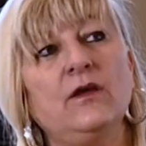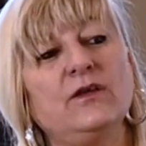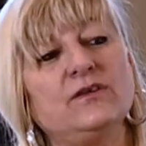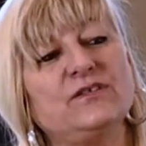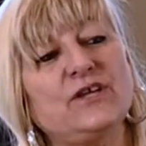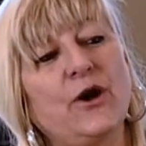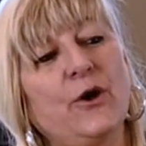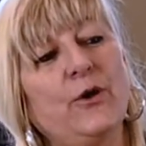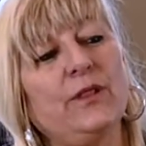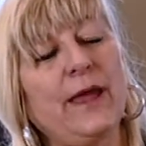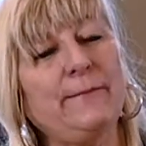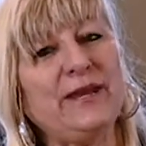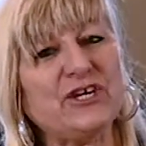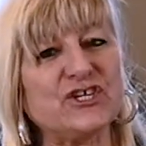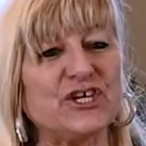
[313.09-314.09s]
So let
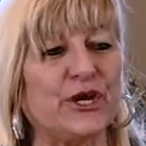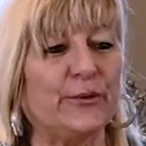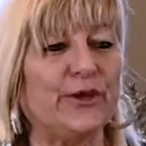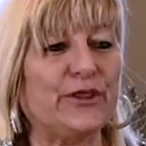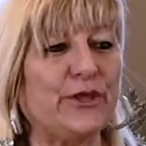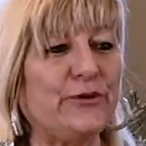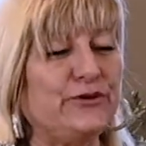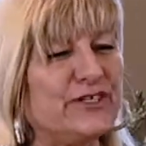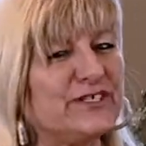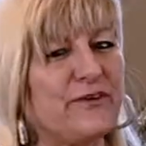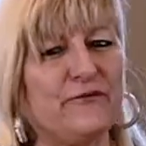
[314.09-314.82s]
me share with you just a